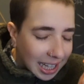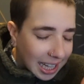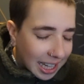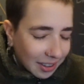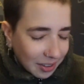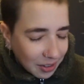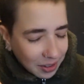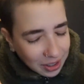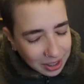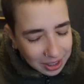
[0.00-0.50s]

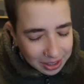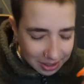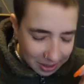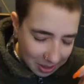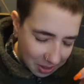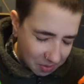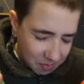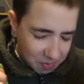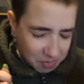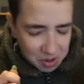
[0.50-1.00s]
I've got to
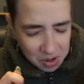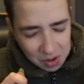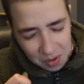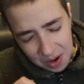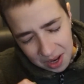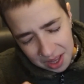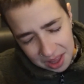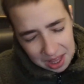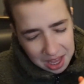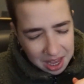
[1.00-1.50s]
stop
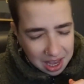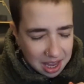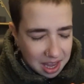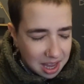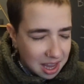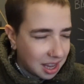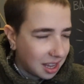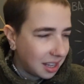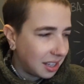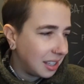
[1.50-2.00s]
doing
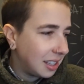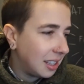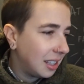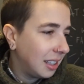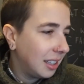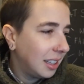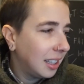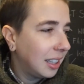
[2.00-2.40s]
this.